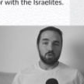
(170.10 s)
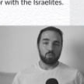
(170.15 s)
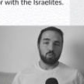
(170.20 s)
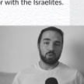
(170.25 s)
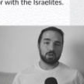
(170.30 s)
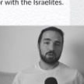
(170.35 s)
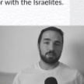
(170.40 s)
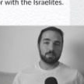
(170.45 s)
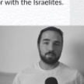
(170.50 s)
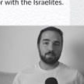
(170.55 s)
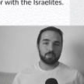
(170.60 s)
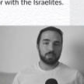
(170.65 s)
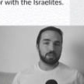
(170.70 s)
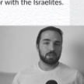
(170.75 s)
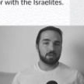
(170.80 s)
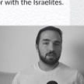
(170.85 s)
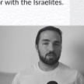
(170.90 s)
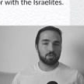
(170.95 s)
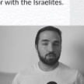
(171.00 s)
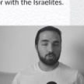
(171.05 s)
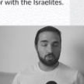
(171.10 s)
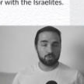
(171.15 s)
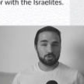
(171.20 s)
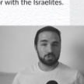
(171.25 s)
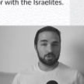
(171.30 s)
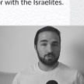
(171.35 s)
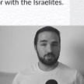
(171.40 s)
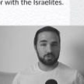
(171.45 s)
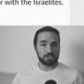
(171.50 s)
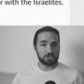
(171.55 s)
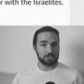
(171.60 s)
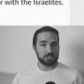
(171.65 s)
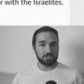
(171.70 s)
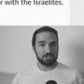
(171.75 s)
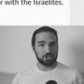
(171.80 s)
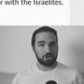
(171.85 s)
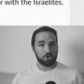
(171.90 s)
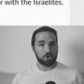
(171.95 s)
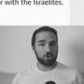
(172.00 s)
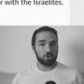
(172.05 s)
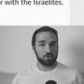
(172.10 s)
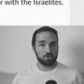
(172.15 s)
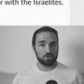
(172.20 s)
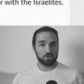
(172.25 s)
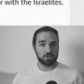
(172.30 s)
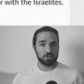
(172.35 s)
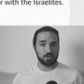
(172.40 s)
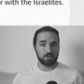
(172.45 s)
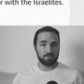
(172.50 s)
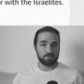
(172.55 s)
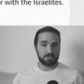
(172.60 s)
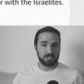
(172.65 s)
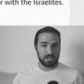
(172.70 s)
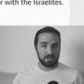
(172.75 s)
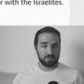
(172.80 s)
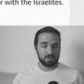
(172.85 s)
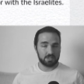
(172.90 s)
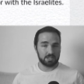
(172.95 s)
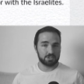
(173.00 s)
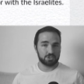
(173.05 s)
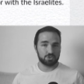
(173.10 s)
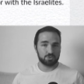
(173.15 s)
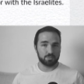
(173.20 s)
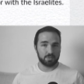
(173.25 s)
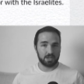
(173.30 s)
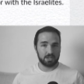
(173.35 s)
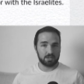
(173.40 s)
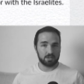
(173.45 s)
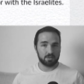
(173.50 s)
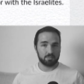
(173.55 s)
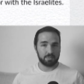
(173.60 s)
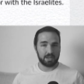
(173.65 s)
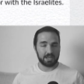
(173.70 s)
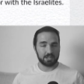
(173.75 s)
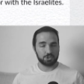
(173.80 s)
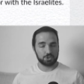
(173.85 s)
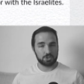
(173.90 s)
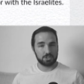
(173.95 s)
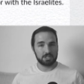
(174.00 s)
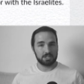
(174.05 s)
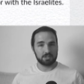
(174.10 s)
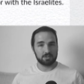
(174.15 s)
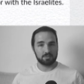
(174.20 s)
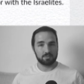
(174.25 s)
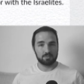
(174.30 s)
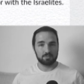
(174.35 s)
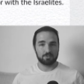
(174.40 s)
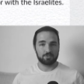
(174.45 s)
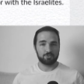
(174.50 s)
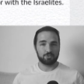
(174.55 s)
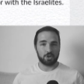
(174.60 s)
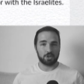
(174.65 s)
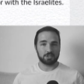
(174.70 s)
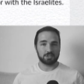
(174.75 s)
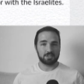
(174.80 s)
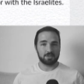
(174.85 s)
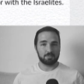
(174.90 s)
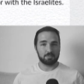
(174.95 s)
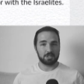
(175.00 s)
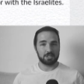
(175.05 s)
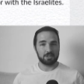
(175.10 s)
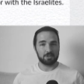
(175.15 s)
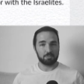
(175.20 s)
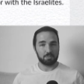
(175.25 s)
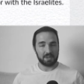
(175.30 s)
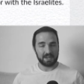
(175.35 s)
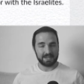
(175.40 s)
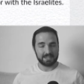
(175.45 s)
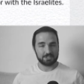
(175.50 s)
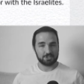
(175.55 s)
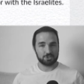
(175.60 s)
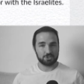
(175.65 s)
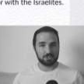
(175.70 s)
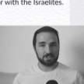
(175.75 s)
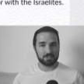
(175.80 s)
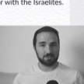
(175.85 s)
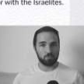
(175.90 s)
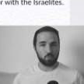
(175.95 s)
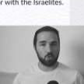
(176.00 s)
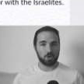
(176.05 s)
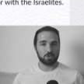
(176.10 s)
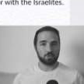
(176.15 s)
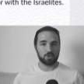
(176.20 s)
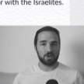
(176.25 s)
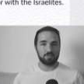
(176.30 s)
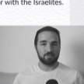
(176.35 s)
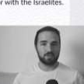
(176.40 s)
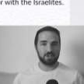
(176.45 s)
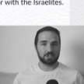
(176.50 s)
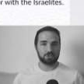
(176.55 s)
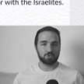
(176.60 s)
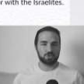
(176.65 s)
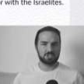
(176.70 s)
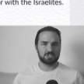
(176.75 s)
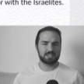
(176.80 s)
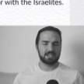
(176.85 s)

Well, the lords of the Philistines had heard of David, as you might imagine. He had fought them in the past and had won great victories.